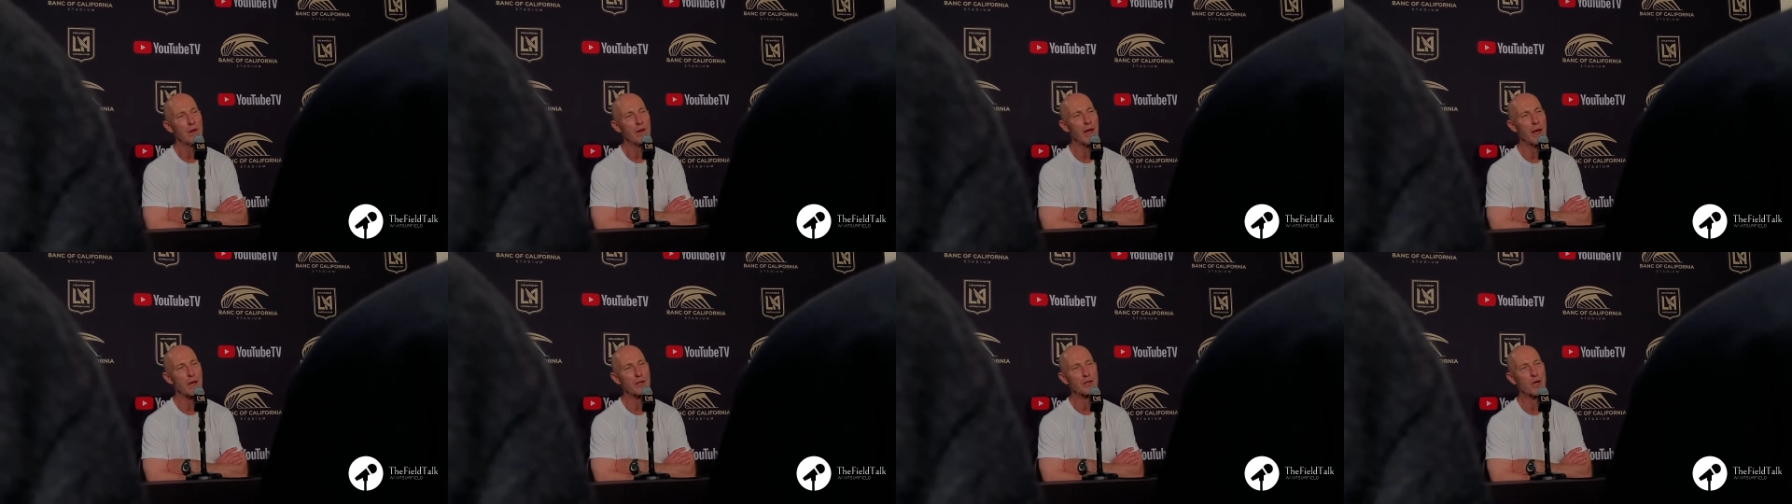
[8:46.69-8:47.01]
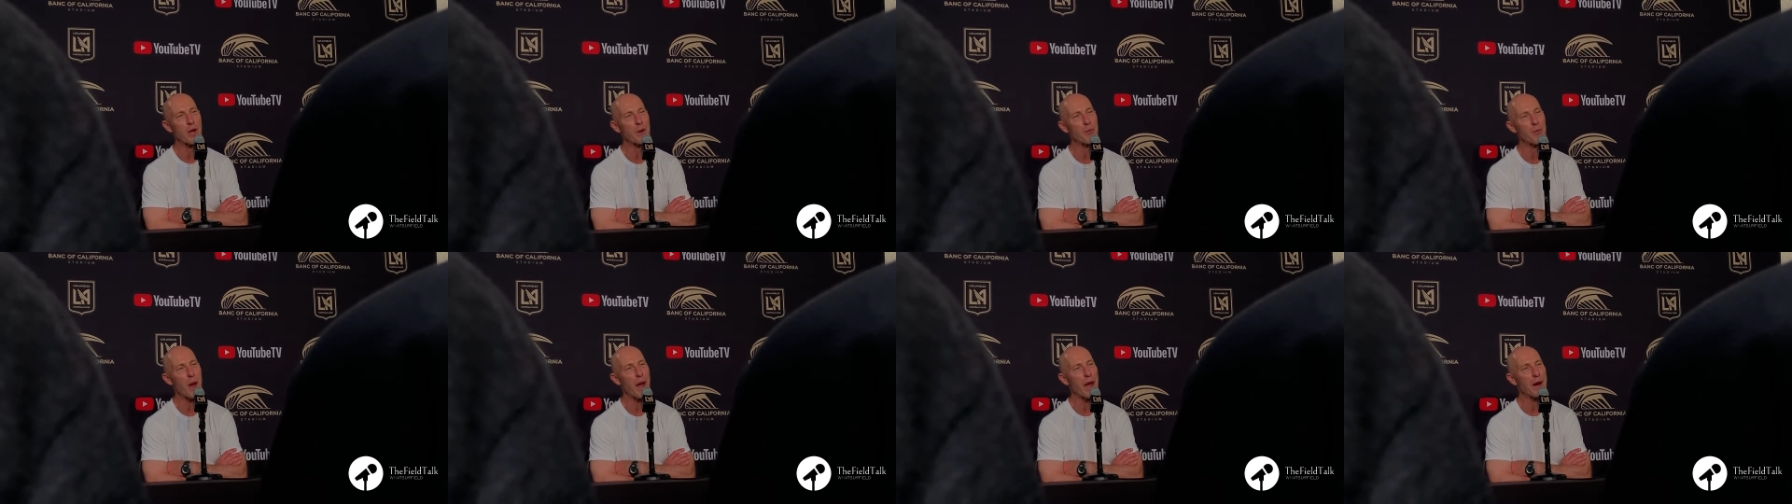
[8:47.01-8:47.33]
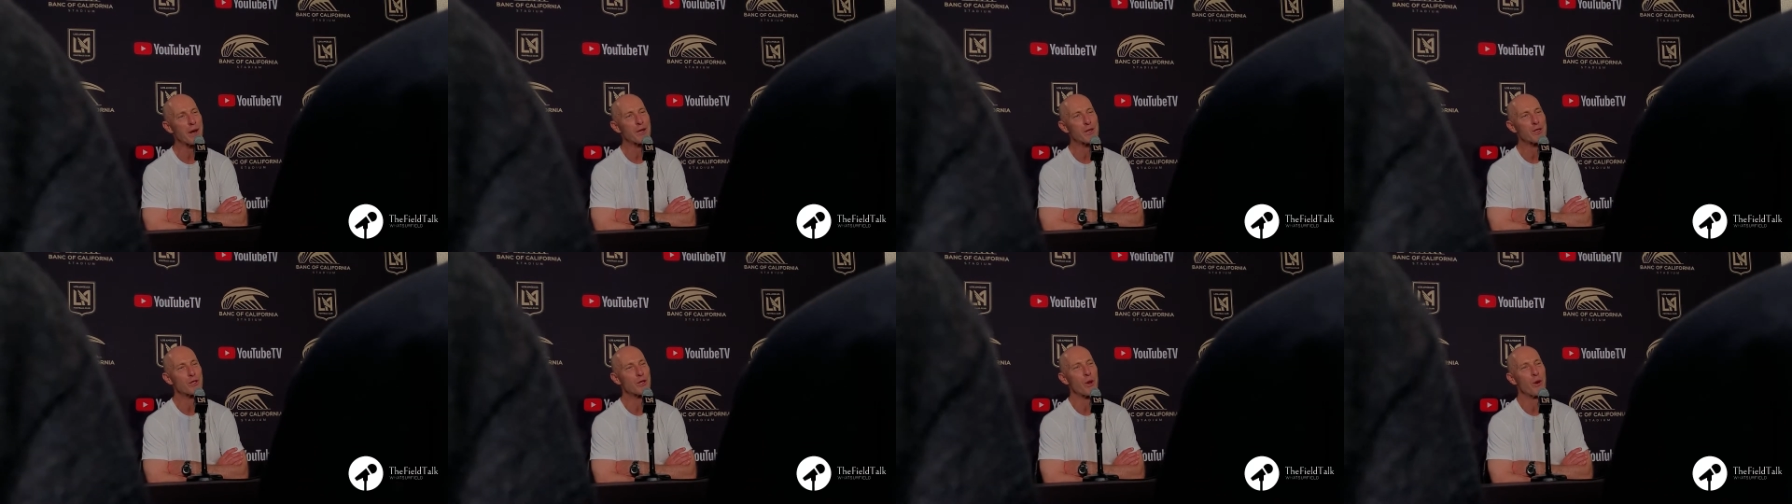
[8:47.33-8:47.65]
the outside
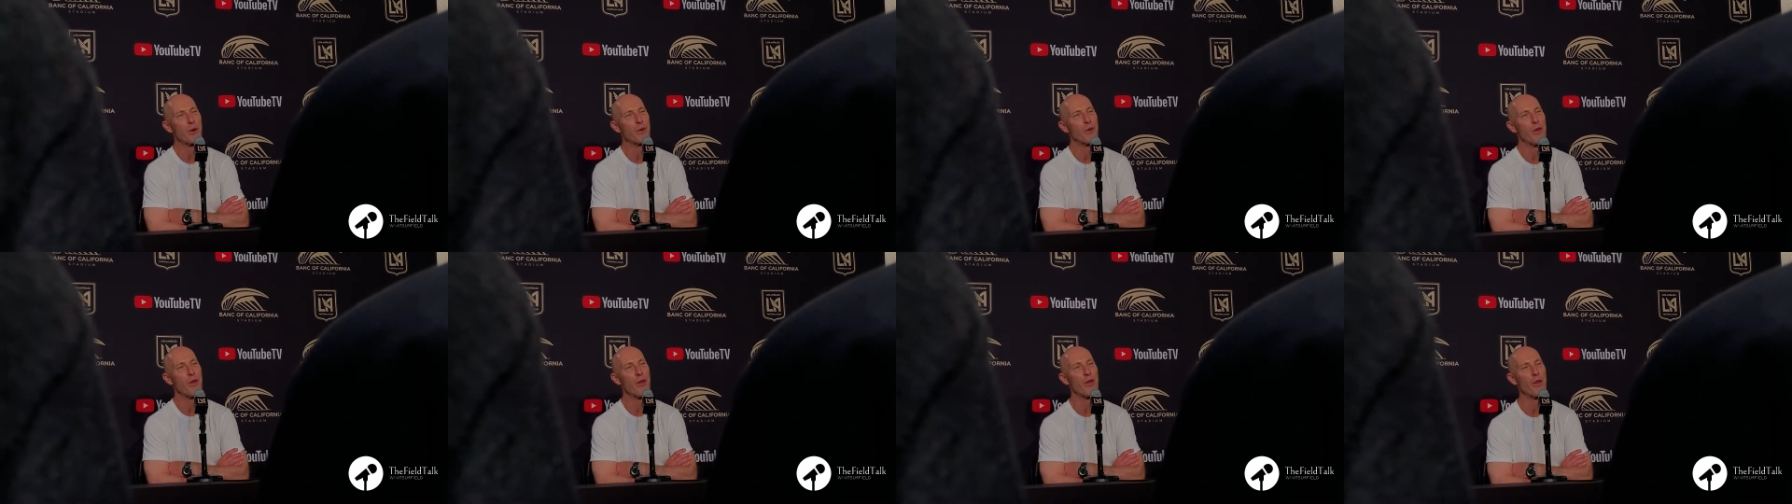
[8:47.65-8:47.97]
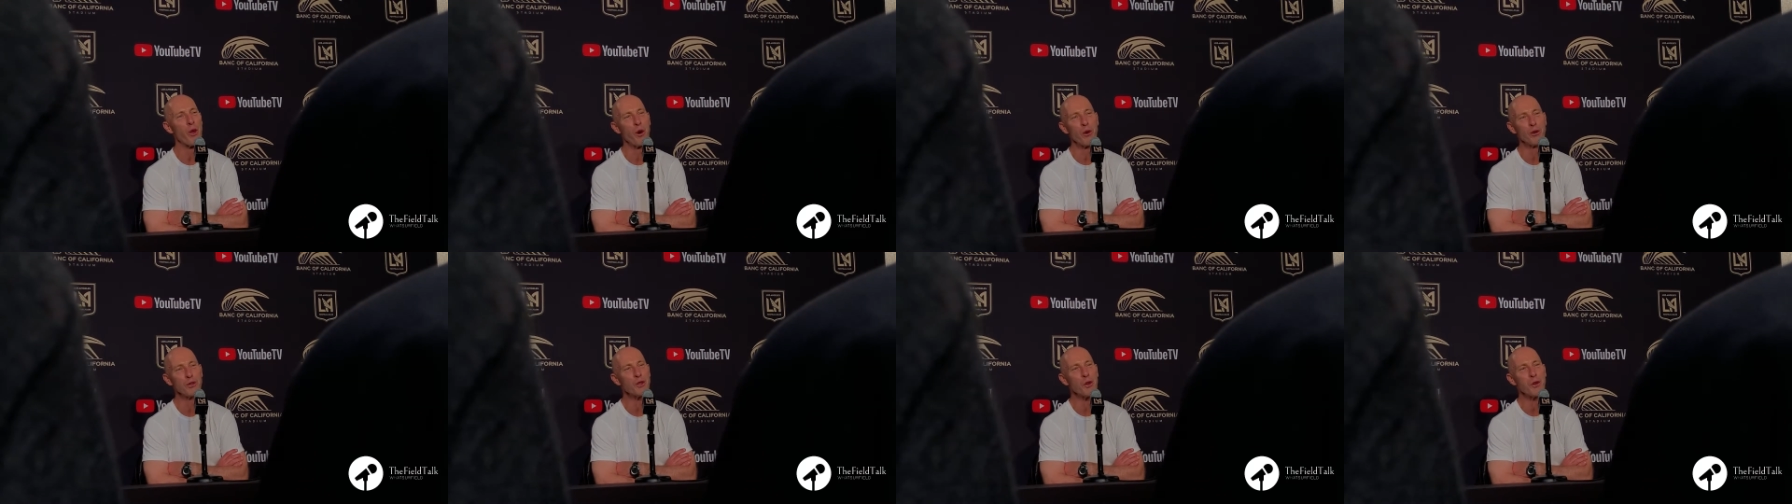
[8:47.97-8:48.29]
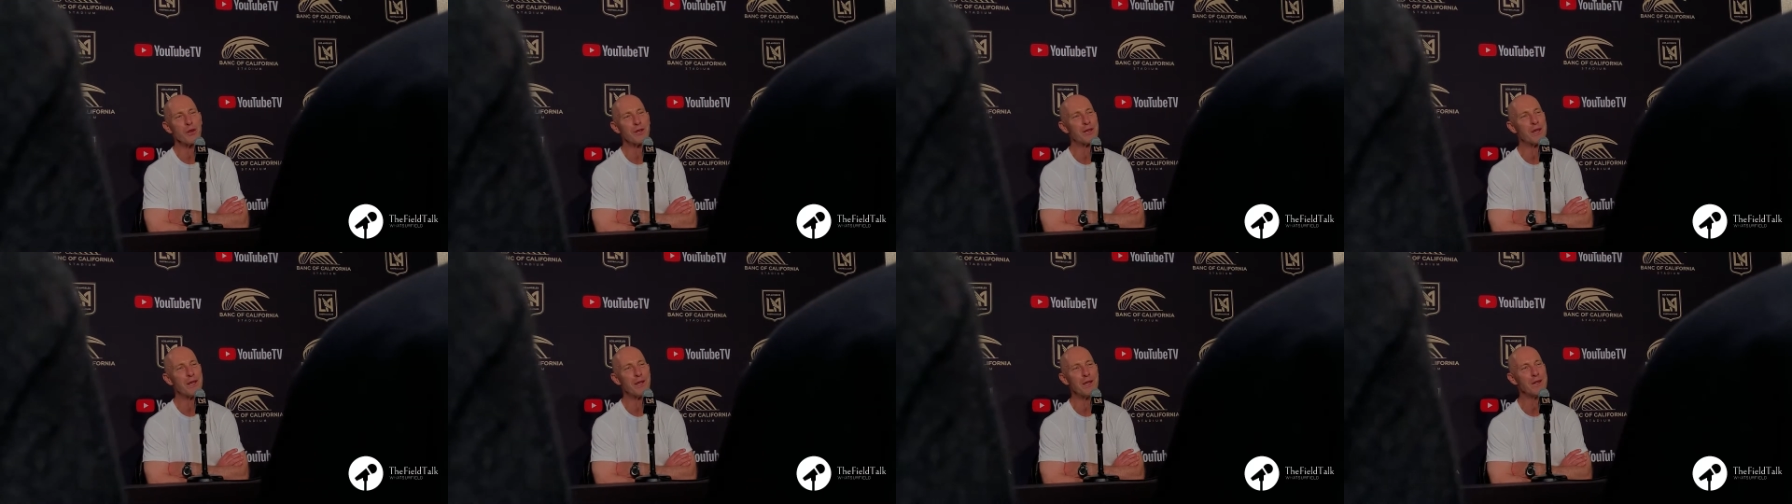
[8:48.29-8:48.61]
back. And so those
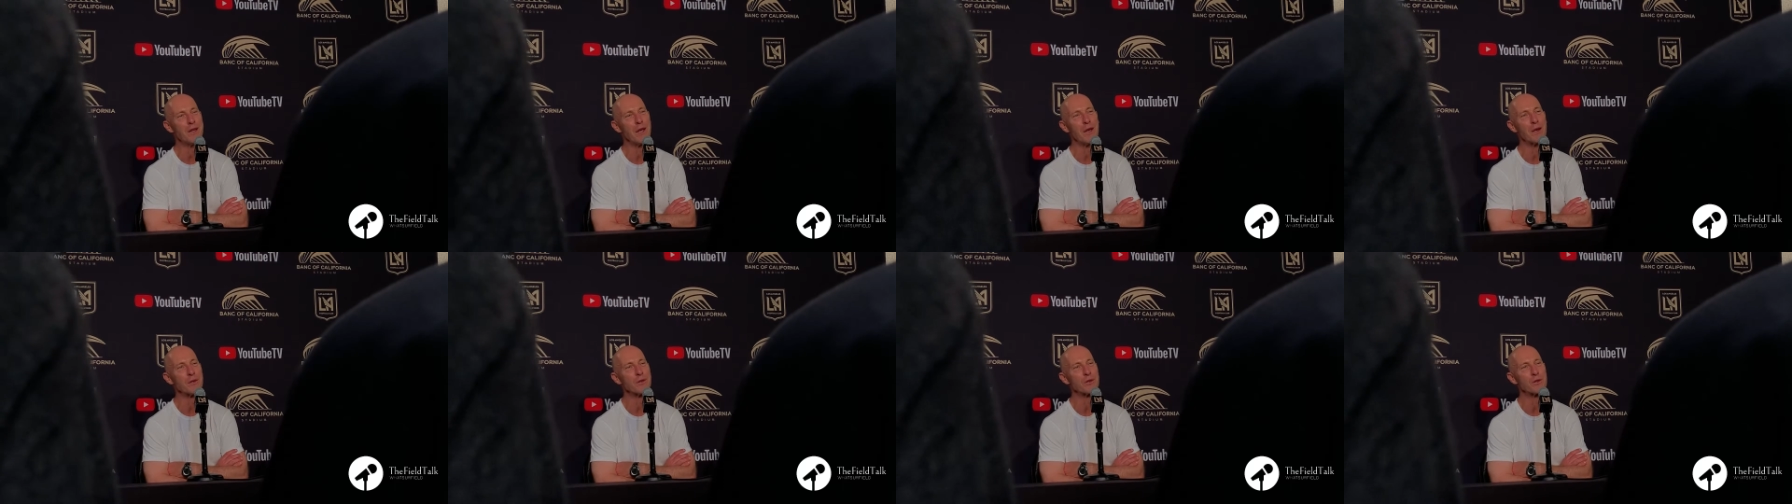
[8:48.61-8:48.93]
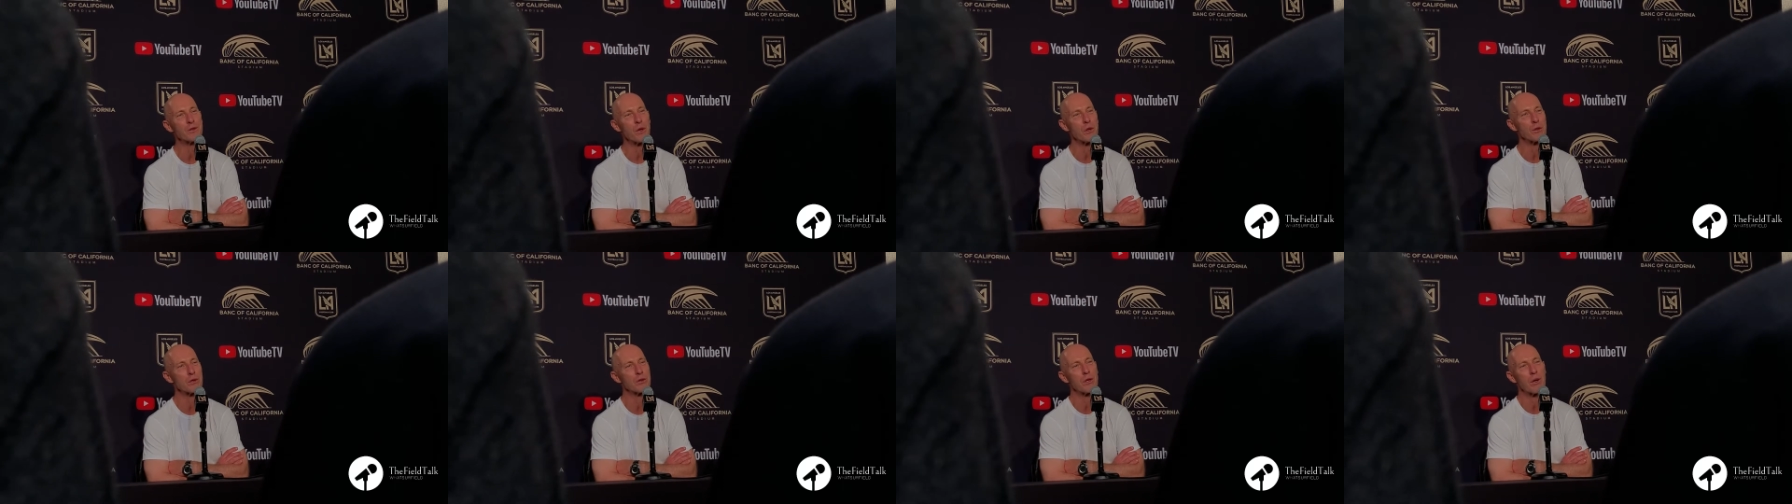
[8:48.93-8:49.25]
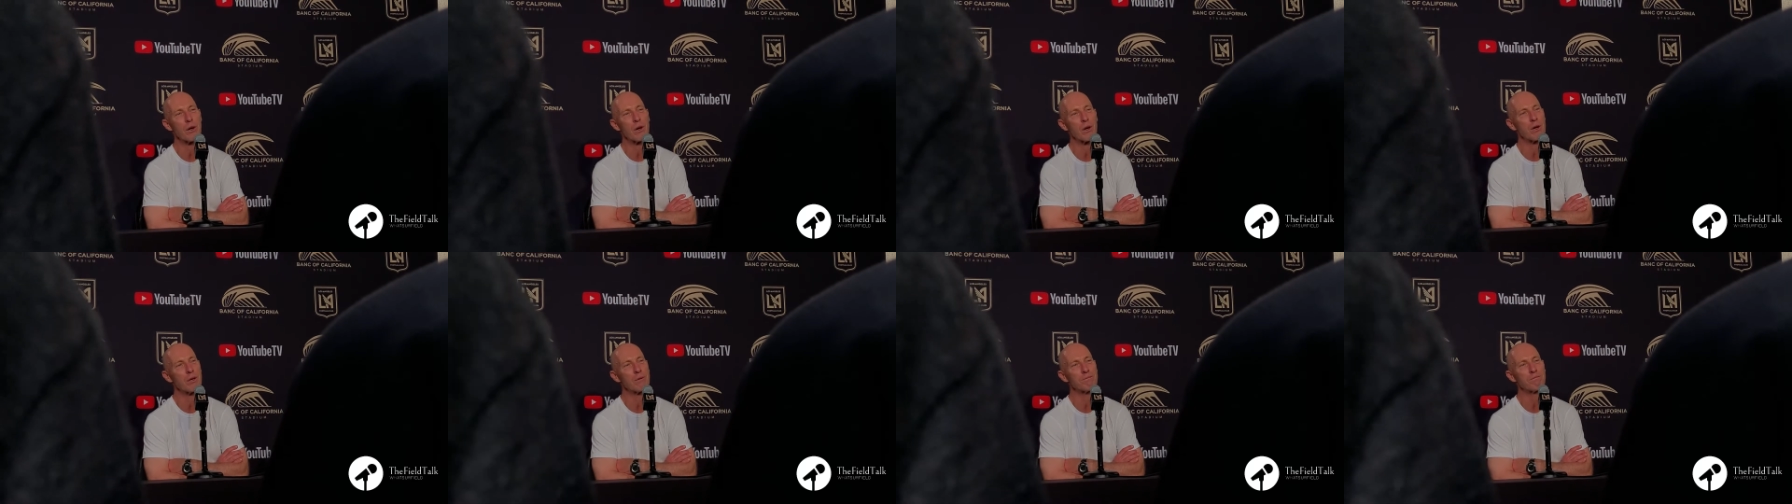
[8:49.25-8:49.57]
are details. Those
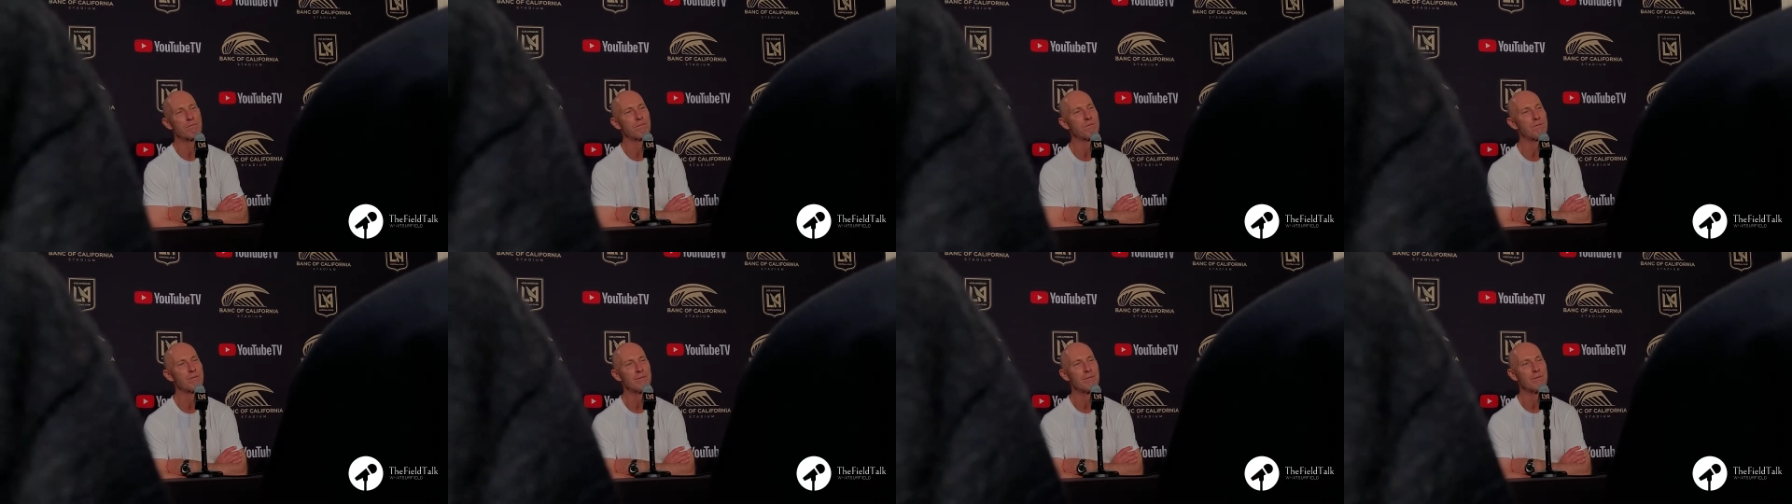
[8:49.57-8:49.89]
are,